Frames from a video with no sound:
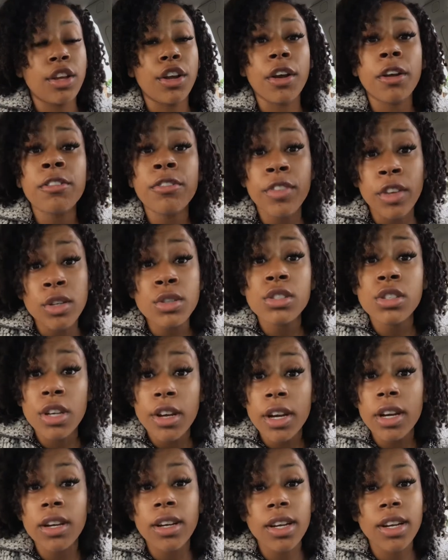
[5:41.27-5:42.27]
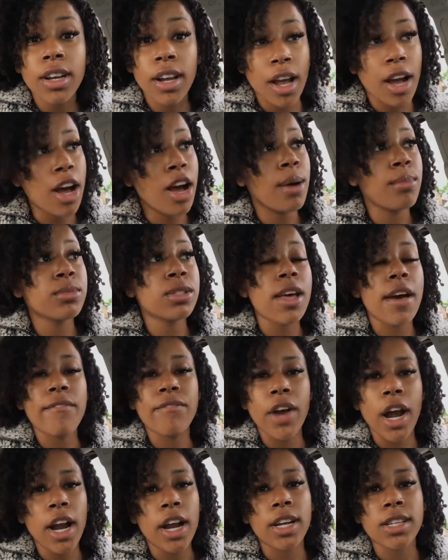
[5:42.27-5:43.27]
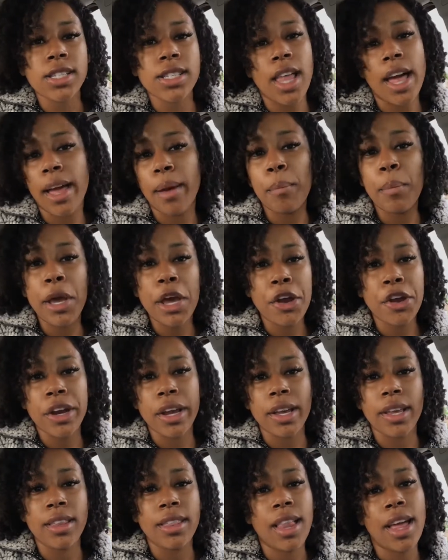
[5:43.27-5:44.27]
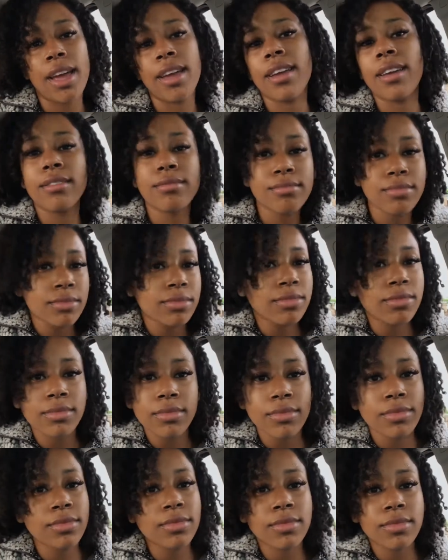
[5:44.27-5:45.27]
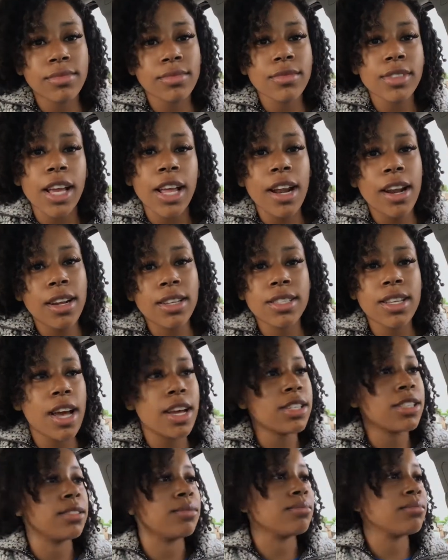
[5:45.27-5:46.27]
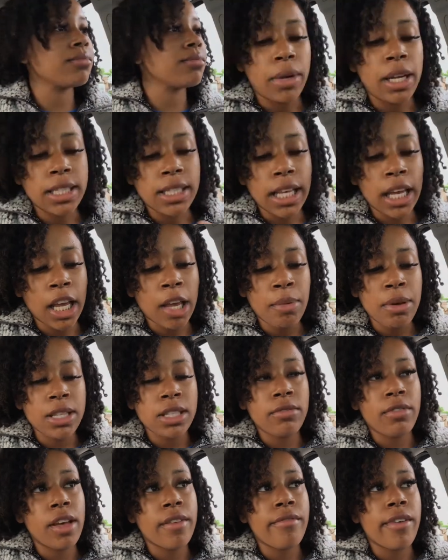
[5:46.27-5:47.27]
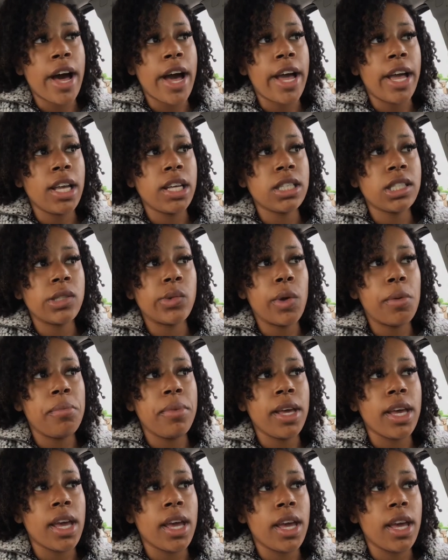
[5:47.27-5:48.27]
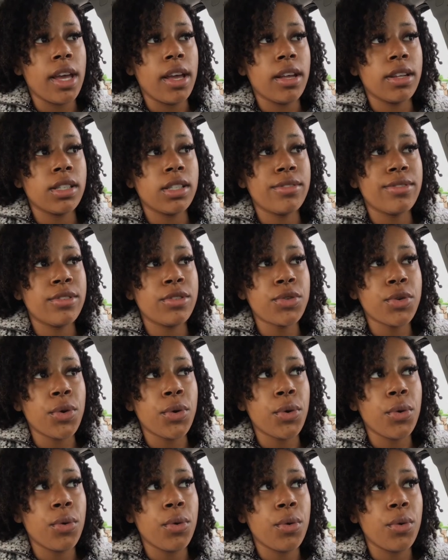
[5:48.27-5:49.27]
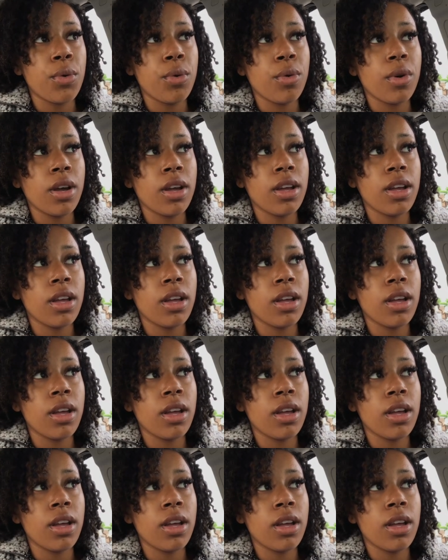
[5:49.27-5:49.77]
your future comes first, like, period. Like, in a discussion. My second piece of advice would be to